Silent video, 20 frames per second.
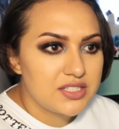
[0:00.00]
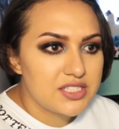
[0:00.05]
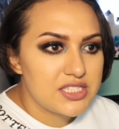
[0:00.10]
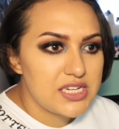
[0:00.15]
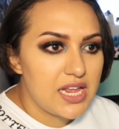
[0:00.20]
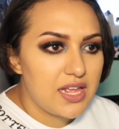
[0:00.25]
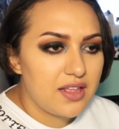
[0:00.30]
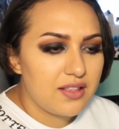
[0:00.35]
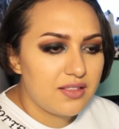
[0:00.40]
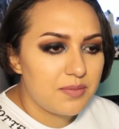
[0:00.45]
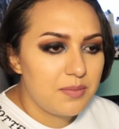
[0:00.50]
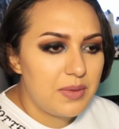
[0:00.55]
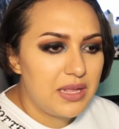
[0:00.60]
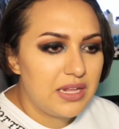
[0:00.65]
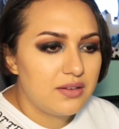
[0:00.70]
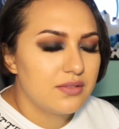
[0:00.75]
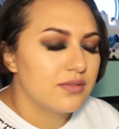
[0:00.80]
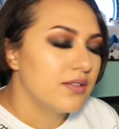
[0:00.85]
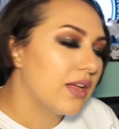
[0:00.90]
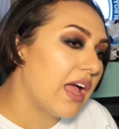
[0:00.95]

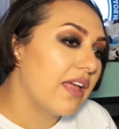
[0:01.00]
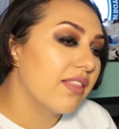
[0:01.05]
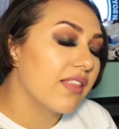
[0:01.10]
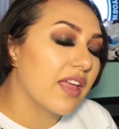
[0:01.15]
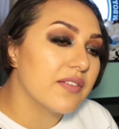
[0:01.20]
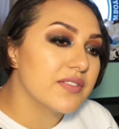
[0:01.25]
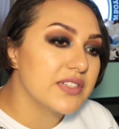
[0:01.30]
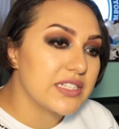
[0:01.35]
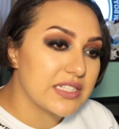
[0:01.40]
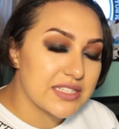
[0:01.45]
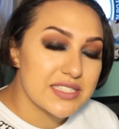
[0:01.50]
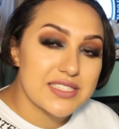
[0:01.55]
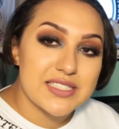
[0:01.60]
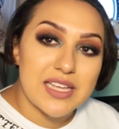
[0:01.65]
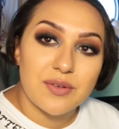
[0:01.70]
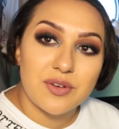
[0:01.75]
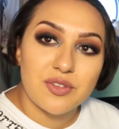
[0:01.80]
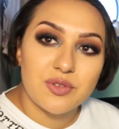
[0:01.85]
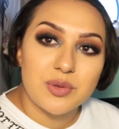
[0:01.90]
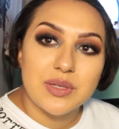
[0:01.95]
Jasmin. I loved it. The
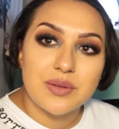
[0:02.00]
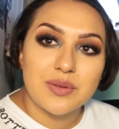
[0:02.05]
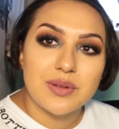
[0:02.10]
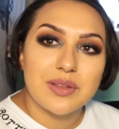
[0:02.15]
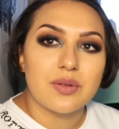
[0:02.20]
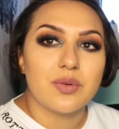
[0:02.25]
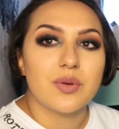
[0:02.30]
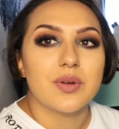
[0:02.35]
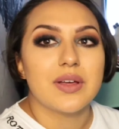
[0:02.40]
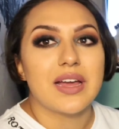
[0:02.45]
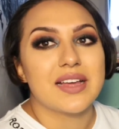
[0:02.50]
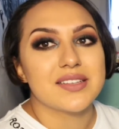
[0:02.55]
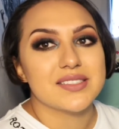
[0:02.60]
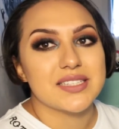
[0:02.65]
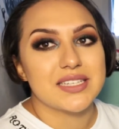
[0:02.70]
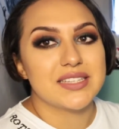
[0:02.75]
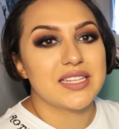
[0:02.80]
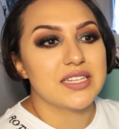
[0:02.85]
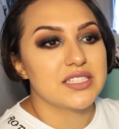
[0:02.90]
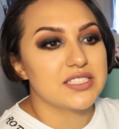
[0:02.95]
sound is really, really cool. It has
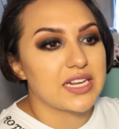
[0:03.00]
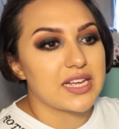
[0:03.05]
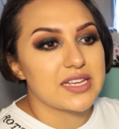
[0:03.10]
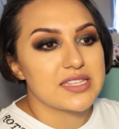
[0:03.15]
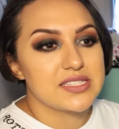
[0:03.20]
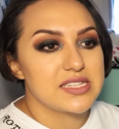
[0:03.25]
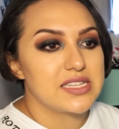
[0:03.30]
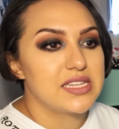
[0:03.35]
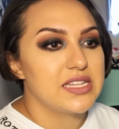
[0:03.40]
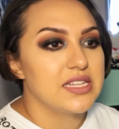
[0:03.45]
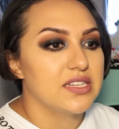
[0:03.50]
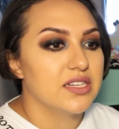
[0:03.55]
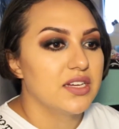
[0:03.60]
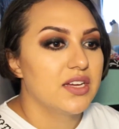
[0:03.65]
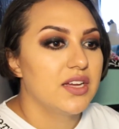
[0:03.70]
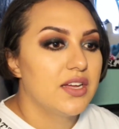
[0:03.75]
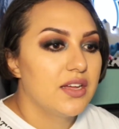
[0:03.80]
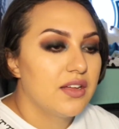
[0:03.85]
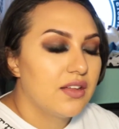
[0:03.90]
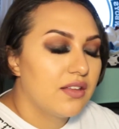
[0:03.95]
like the jazzy
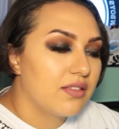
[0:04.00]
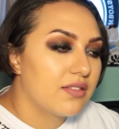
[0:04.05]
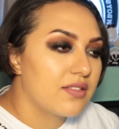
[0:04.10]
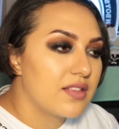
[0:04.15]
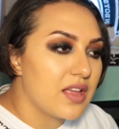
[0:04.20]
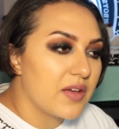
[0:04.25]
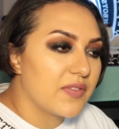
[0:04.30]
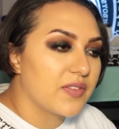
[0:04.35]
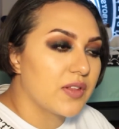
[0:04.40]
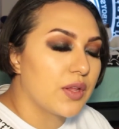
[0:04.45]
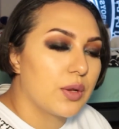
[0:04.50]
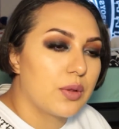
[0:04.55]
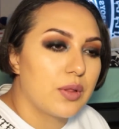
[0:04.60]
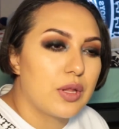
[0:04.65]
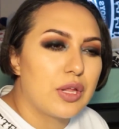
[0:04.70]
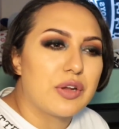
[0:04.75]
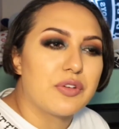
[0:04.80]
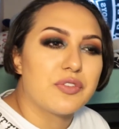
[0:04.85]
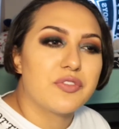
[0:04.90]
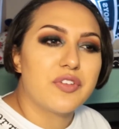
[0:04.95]
stuff, little
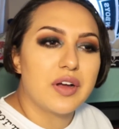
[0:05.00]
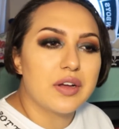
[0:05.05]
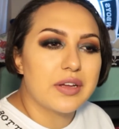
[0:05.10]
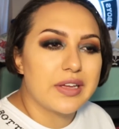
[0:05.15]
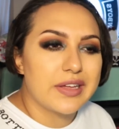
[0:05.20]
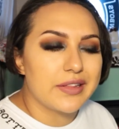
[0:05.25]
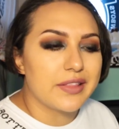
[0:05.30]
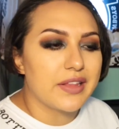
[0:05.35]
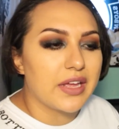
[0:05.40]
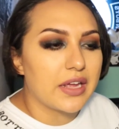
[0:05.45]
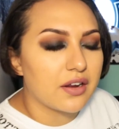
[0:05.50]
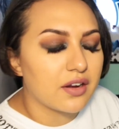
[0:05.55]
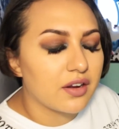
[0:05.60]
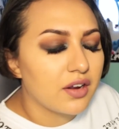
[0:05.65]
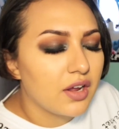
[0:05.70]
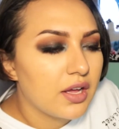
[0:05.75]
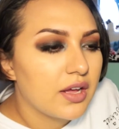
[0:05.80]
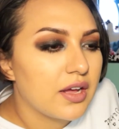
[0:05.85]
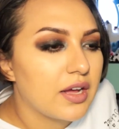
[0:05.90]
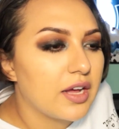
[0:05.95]
little funk in there.
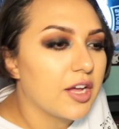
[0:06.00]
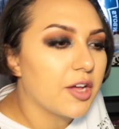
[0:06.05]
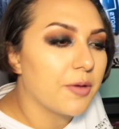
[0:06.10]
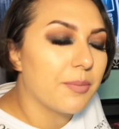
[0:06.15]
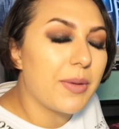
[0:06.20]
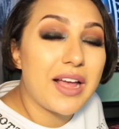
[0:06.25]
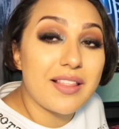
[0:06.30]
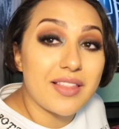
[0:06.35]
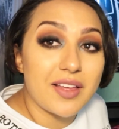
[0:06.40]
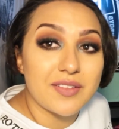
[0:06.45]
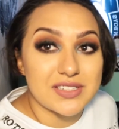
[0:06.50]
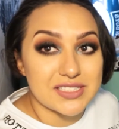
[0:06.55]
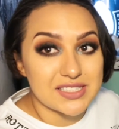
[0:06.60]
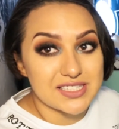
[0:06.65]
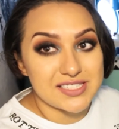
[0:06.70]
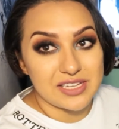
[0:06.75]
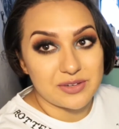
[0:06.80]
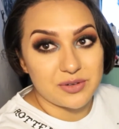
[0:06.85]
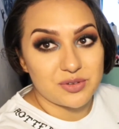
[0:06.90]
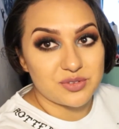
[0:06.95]
Um, I loved it.
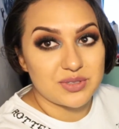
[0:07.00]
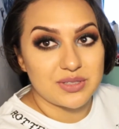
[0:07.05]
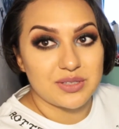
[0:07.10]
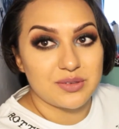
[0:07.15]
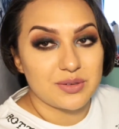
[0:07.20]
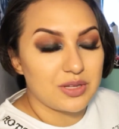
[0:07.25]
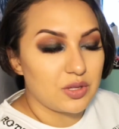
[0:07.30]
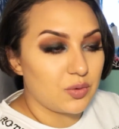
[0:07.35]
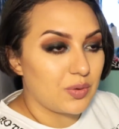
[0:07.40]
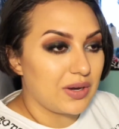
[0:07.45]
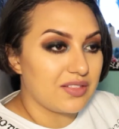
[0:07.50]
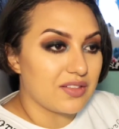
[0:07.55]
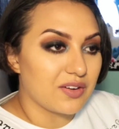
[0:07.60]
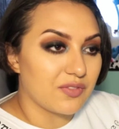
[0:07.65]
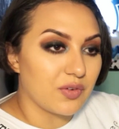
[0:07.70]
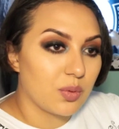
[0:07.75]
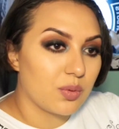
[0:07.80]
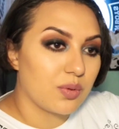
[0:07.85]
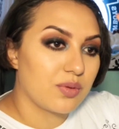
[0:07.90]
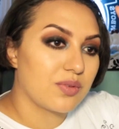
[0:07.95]
The sound is really, really great.
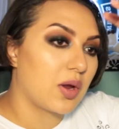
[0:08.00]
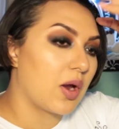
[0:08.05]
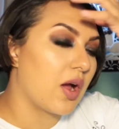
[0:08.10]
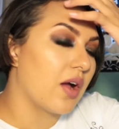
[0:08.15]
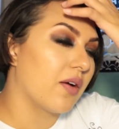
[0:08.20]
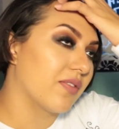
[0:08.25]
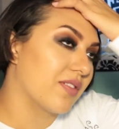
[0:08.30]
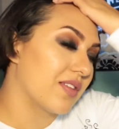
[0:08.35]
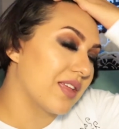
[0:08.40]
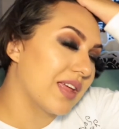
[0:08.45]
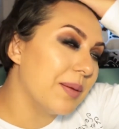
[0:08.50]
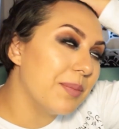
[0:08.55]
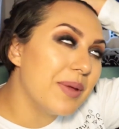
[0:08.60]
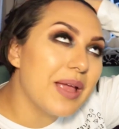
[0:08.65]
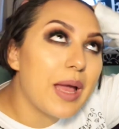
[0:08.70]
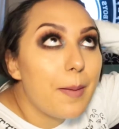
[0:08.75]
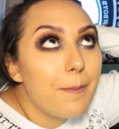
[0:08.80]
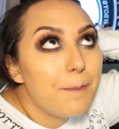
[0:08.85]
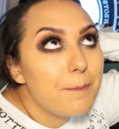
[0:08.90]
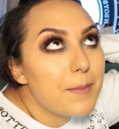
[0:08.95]
Their vocals are obviously going to
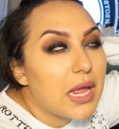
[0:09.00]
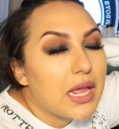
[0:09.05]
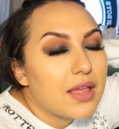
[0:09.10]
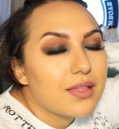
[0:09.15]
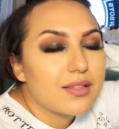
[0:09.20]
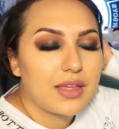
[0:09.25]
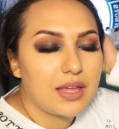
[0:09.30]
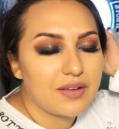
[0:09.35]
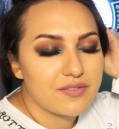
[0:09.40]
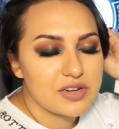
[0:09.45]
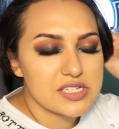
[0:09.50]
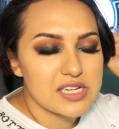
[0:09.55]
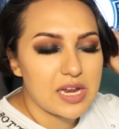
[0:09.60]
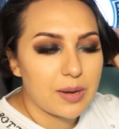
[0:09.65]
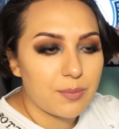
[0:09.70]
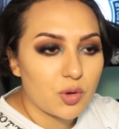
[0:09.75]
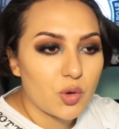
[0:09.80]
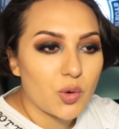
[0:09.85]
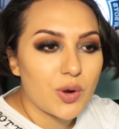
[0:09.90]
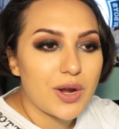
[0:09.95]
be amazing every
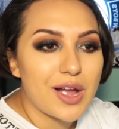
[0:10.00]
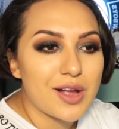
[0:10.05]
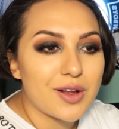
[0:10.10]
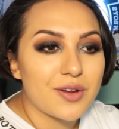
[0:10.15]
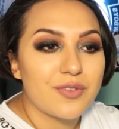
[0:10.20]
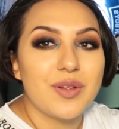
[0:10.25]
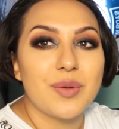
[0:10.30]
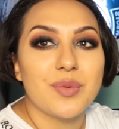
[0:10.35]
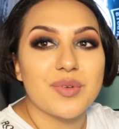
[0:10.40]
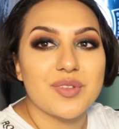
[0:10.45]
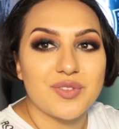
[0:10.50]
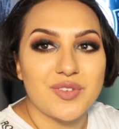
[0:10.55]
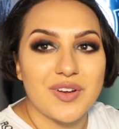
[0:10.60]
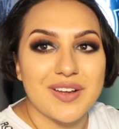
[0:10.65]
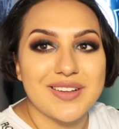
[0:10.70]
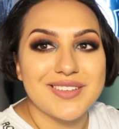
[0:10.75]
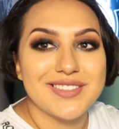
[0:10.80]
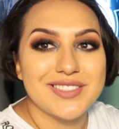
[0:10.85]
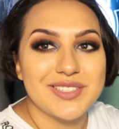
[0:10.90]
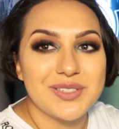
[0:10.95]
time. Choreography was
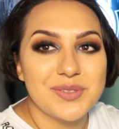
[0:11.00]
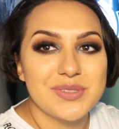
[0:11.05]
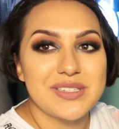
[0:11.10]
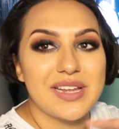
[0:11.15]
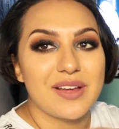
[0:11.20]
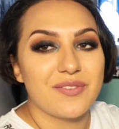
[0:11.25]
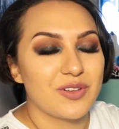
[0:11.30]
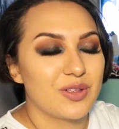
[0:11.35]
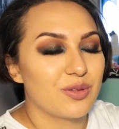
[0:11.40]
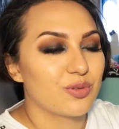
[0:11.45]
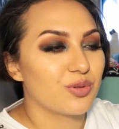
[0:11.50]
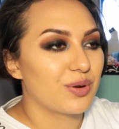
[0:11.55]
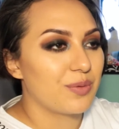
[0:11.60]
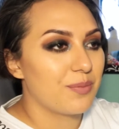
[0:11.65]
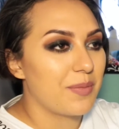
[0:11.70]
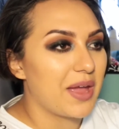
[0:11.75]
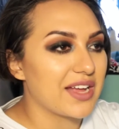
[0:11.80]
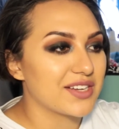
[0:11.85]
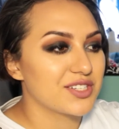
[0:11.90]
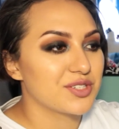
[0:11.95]
fun too. Definitely sort
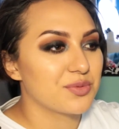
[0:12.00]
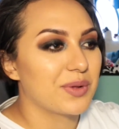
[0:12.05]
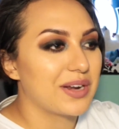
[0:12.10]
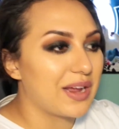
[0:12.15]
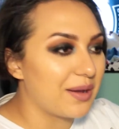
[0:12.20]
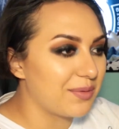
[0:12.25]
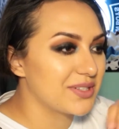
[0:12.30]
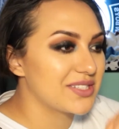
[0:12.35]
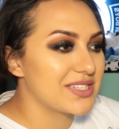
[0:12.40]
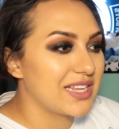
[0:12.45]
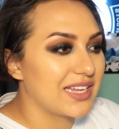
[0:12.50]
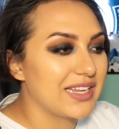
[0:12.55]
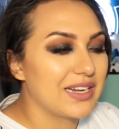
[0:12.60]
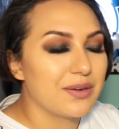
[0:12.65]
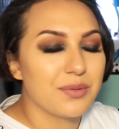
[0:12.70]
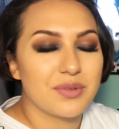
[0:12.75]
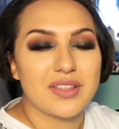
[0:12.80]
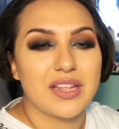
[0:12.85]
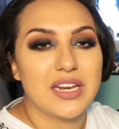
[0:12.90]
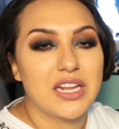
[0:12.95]
of matched what I was thinking
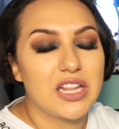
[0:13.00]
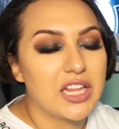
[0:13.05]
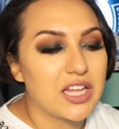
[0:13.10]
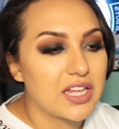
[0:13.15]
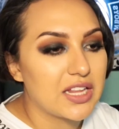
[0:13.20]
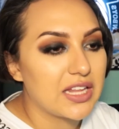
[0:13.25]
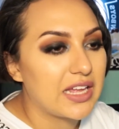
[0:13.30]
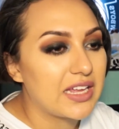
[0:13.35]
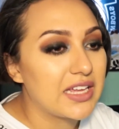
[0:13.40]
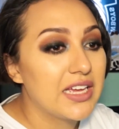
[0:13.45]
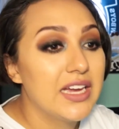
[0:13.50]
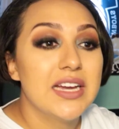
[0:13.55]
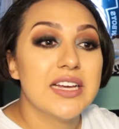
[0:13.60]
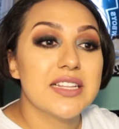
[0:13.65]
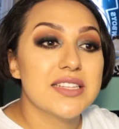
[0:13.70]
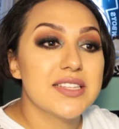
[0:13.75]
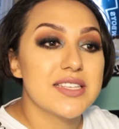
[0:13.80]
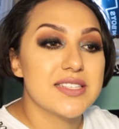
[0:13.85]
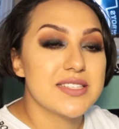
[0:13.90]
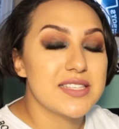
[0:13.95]
it was going to look like.
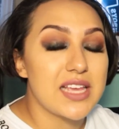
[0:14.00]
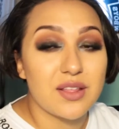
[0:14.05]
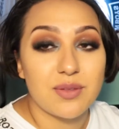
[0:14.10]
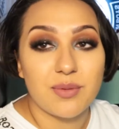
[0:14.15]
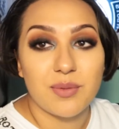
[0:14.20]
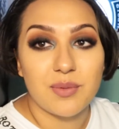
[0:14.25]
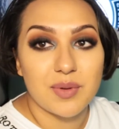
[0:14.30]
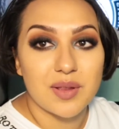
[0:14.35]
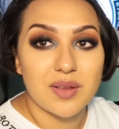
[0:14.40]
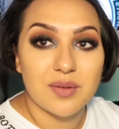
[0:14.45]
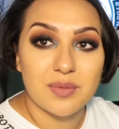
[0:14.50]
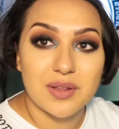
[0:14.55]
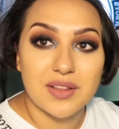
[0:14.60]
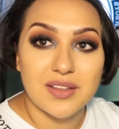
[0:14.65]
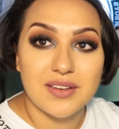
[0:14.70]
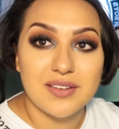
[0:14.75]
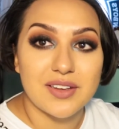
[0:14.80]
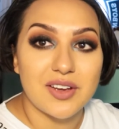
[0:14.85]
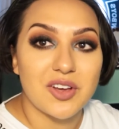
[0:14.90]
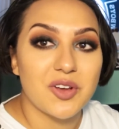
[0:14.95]
The sets were really,
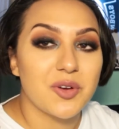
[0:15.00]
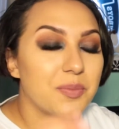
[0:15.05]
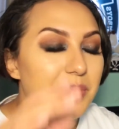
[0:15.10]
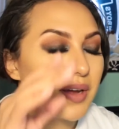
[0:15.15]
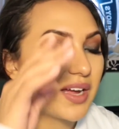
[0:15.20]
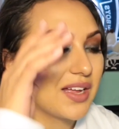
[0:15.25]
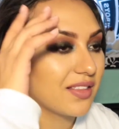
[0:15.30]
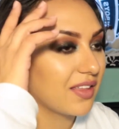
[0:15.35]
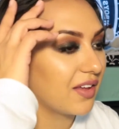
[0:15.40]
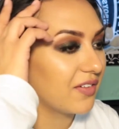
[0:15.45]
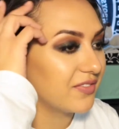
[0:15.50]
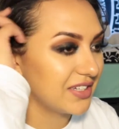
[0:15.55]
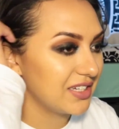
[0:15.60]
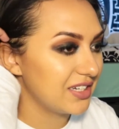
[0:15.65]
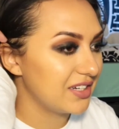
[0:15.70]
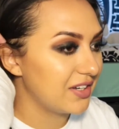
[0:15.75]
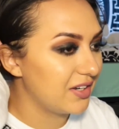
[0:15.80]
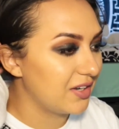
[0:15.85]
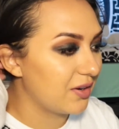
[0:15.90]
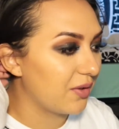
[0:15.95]
really dope. I loved
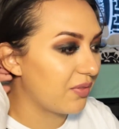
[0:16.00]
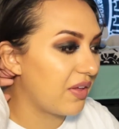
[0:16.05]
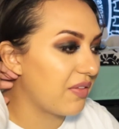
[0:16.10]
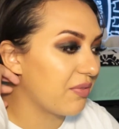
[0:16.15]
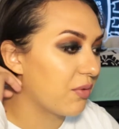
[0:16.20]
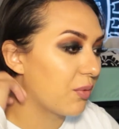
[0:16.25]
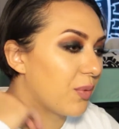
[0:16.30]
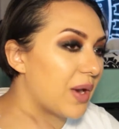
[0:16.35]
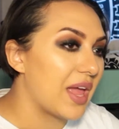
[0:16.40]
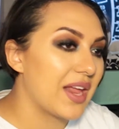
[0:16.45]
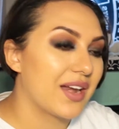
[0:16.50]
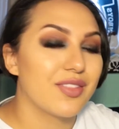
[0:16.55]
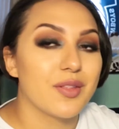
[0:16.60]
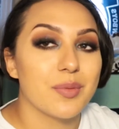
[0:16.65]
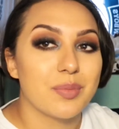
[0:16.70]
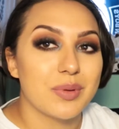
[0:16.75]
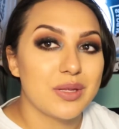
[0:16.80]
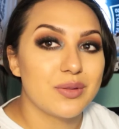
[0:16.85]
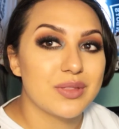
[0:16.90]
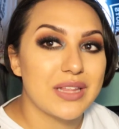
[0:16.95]
it. You know, they had the red and
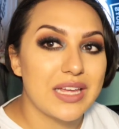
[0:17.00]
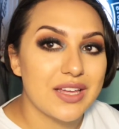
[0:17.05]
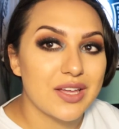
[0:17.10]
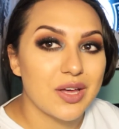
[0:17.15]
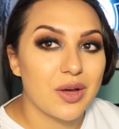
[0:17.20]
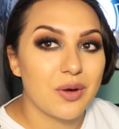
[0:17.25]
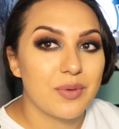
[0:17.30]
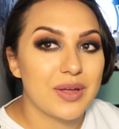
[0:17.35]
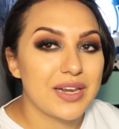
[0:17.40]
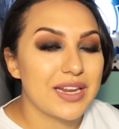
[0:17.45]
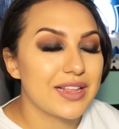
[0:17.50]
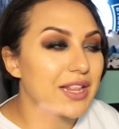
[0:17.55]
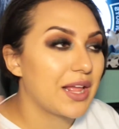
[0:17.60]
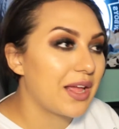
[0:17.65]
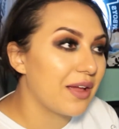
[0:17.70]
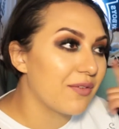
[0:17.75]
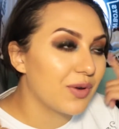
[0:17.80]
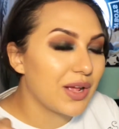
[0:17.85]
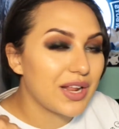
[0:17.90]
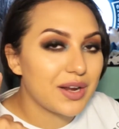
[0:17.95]
the blue thing going and
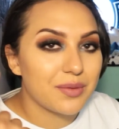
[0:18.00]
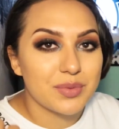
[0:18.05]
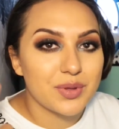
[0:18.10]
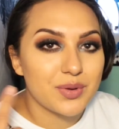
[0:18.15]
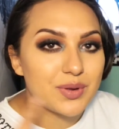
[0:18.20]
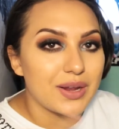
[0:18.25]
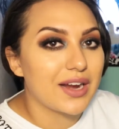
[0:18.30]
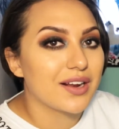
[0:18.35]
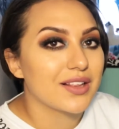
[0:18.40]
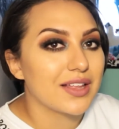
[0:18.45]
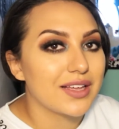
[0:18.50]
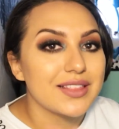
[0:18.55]
they have red and blue hair.